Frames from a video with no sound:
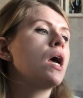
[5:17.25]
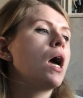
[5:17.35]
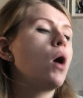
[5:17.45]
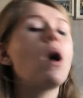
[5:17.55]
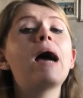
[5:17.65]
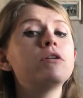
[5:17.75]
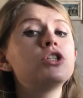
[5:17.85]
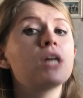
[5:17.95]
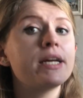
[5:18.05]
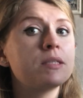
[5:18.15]
how
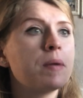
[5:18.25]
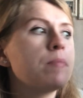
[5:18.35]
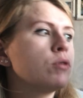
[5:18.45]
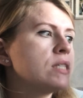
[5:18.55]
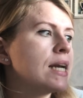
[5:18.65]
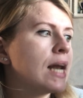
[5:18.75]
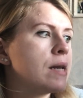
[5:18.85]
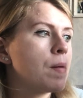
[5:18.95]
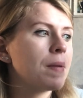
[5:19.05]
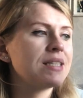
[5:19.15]
does Shakespeare present
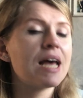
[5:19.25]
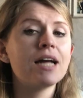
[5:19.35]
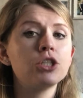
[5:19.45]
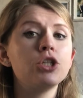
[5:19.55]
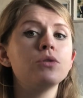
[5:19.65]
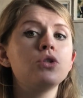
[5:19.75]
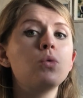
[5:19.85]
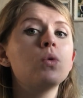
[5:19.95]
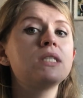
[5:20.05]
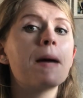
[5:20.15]
Lady Macbeth's attitudes
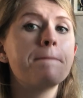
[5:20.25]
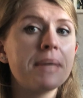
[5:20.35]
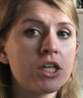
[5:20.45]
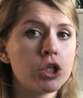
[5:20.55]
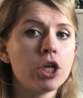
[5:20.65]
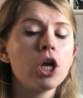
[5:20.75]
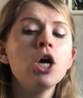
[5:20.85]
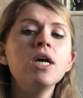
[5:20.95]
towards ambition?